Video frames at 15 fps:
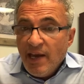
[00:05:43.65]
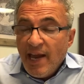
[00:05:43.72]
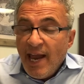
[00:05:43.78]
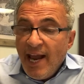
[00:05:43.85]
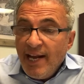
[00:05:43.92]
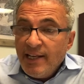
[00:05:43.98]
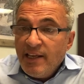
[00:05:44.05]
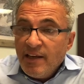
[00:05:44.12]

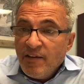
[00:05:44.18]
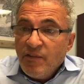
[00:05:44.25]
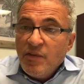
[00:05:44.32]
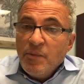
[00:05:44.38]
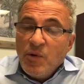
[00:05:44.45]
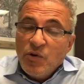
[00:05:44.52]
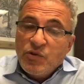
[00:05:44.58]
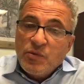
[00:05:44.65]
and give the
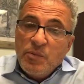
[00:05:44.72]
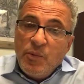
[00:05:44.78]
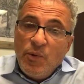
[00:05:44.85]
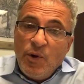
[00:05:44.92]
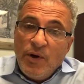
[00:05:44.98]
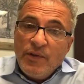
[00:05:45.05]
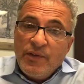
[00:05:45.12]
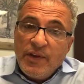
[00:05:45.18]
most
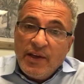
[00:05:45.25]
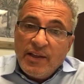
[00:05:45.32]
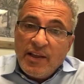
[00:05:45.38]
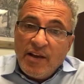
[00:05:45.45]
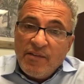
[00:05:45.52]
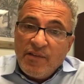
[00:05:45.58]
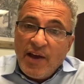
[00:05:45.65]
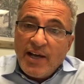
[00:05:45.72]
important thing
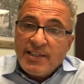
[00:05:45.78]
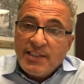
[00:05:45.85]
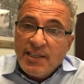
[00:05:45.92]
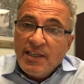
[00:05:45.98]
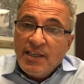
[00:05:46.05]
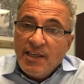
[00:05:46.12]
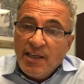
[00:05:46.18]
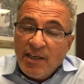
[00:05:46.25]
that a
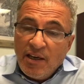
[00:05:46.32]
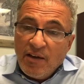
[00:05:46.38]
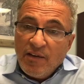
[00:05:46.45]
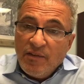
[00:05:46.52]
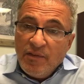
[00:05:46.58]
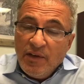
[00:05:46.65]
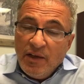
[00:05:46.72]
vaccine can give,